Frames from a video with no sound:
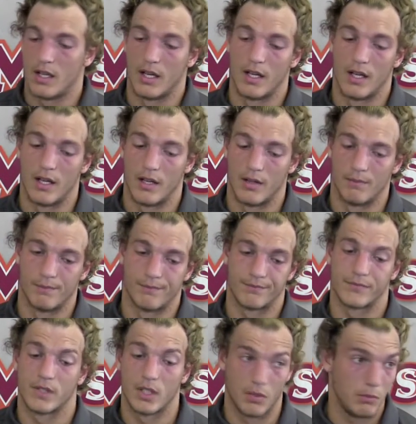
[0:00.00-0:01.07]
Um,
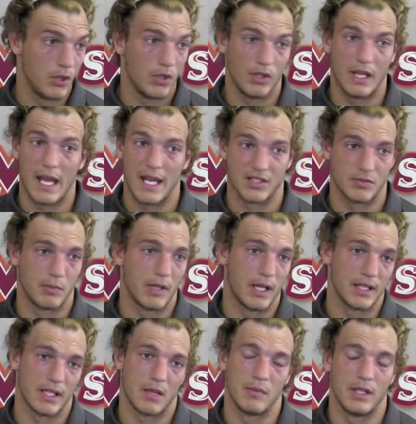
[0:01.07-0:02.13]
community
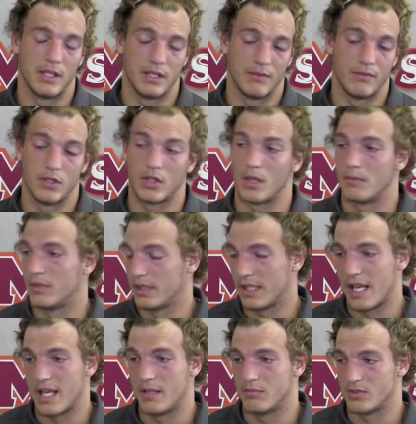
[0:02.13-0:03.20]
aspect, I mean, if you come to the
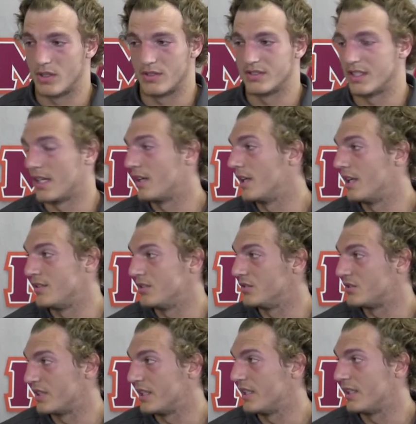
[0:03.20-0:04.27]
games on Saturdays, you
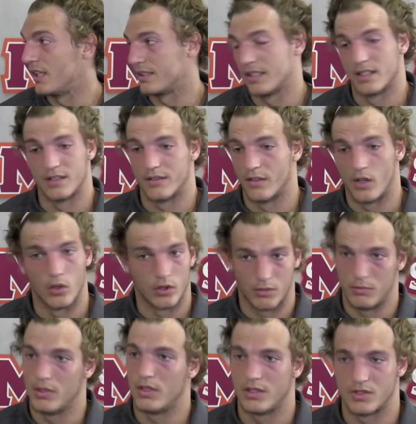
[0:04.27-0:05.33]
see like the whole
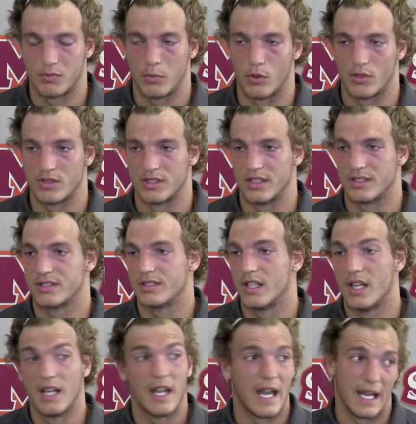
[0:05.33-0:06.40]
community supports us,
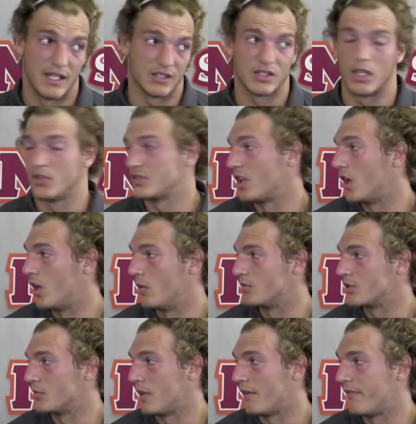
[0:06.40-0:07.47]
and it's close to home,
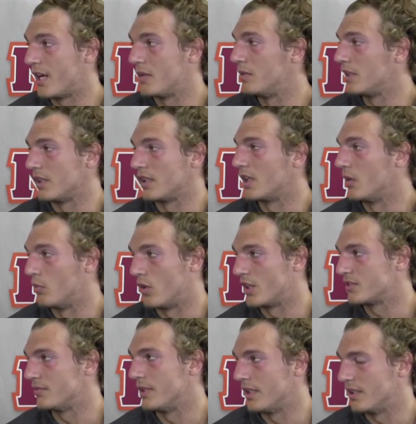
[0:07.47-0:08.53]
so my family can come
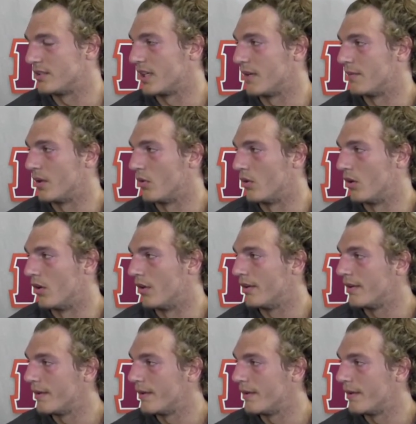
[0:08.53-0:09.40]
watch me anytime they want.